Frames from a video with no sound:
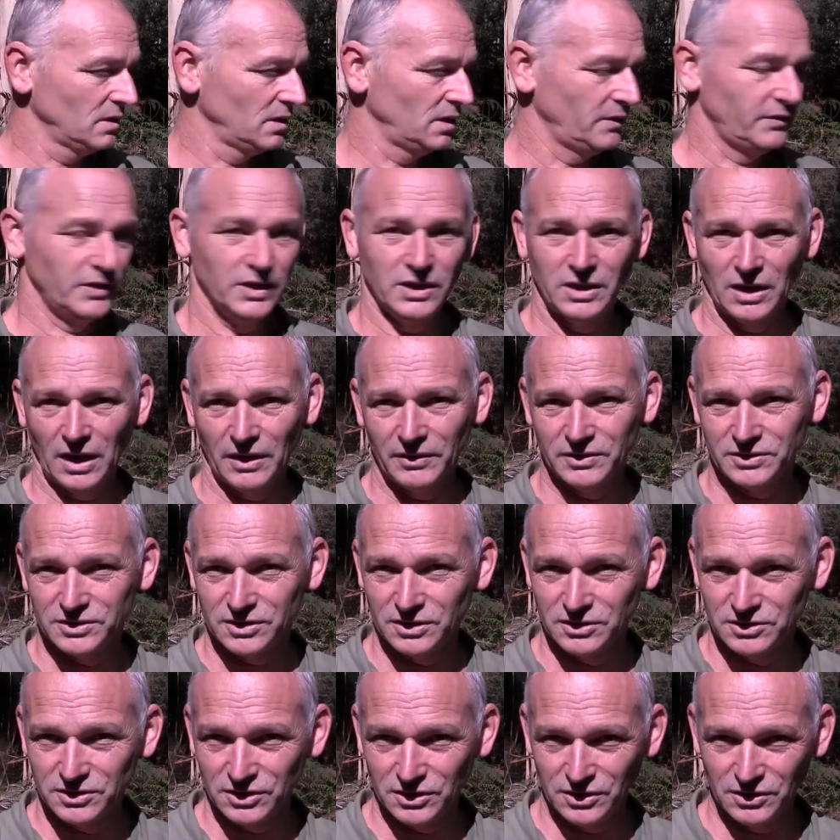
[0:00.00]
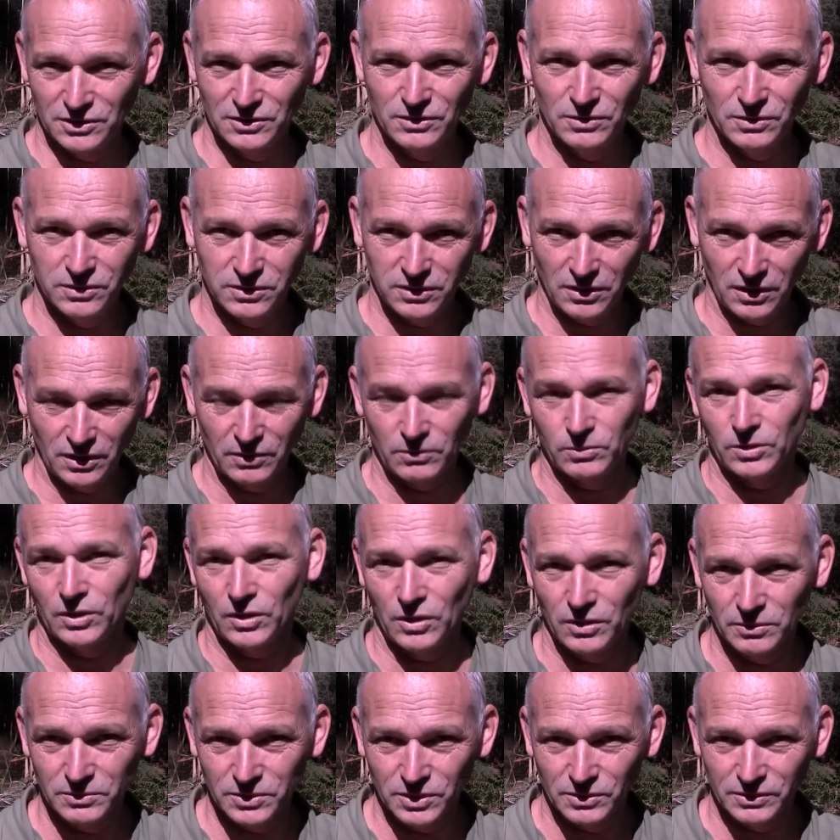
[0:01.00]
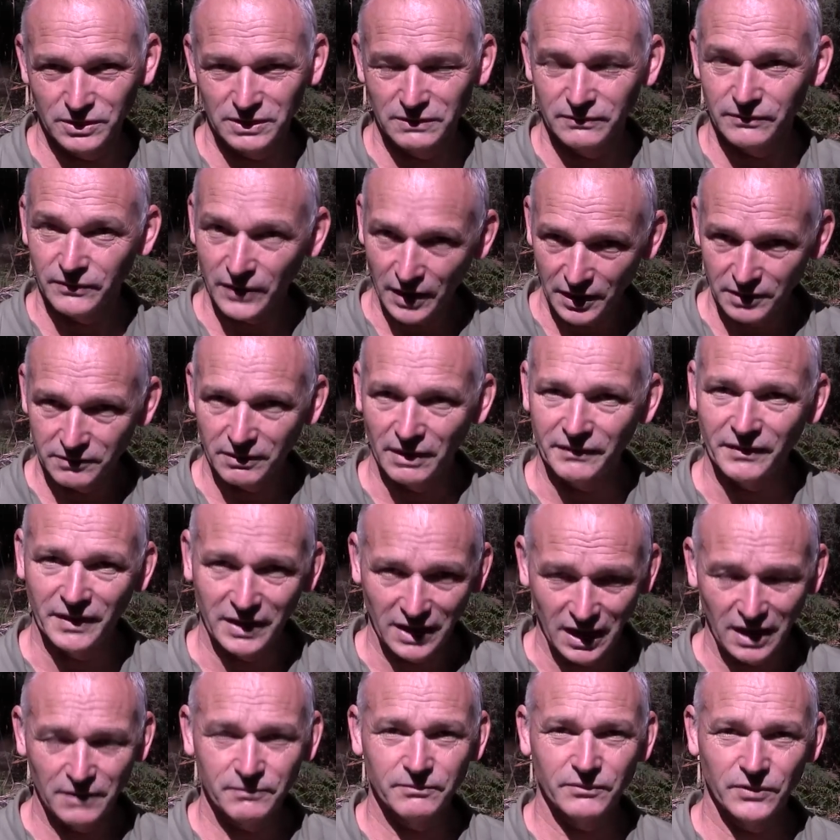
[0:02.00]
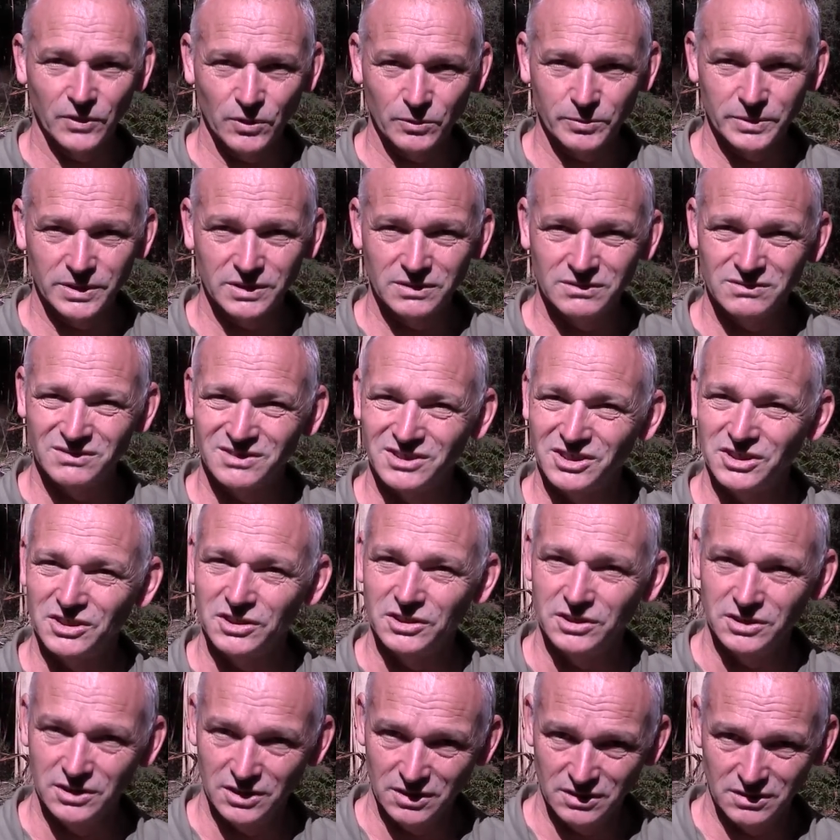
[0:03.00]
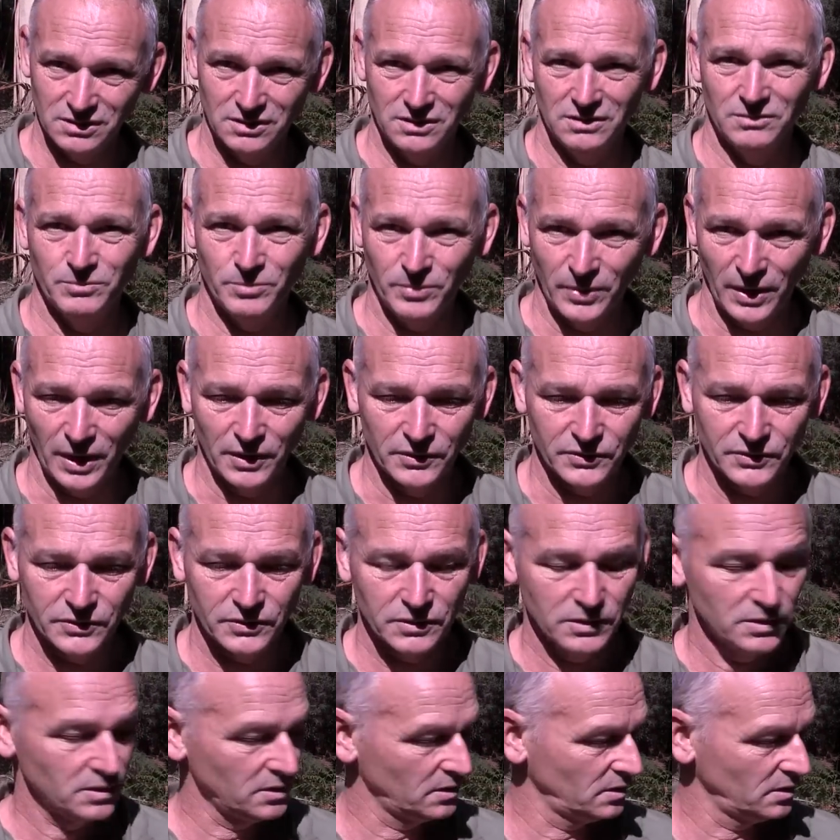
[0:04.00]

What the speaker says: If you're going to do like what I'm doing, photographing and filming, you need both.